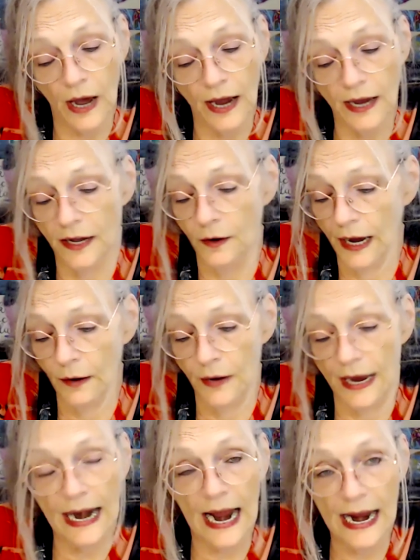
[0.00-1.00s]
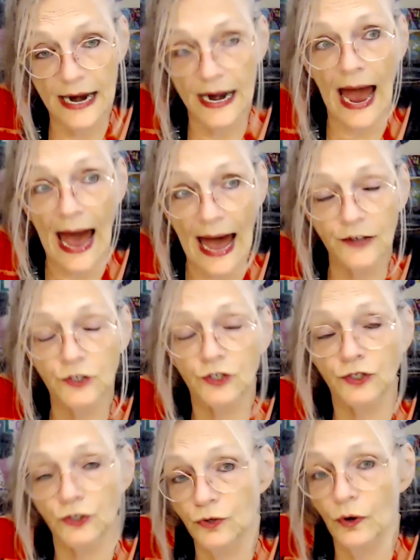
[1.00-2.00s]
it had
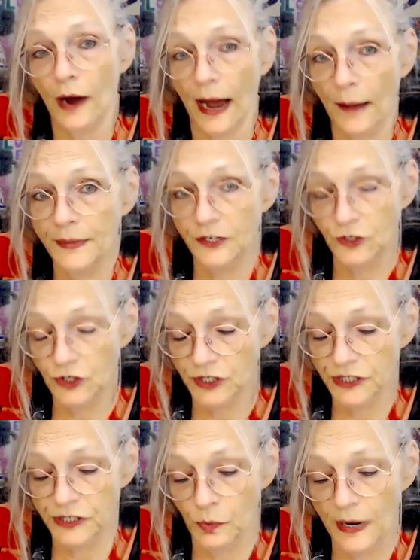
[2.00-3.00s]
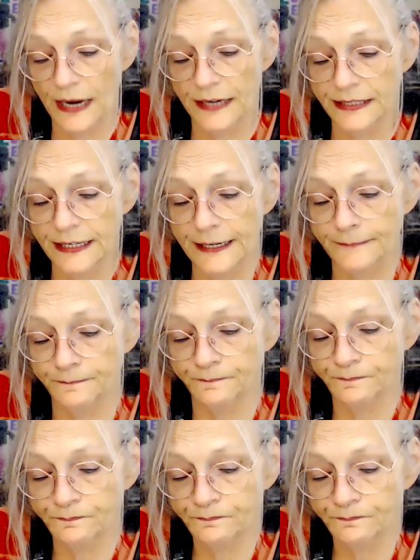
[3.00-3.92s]
to happen in just the way it did.